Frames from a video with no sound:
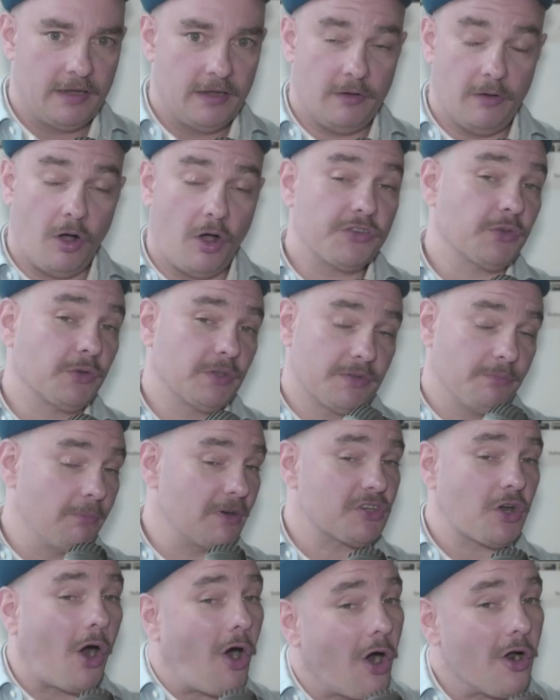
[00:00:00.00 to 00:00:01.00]
Also, it's much
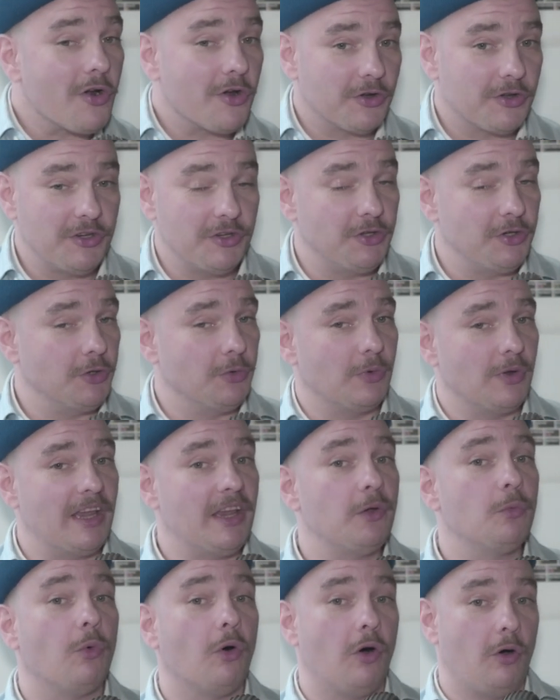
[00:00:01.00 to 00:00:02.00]
harder to do
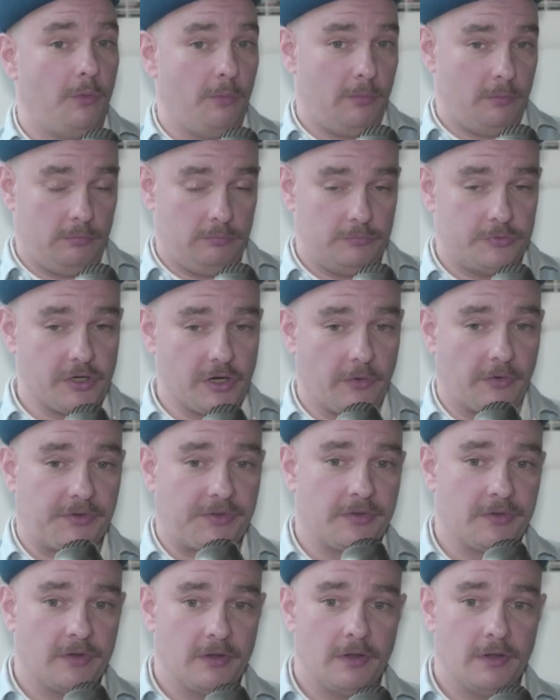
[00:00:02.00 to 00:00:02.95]
in wall jokes.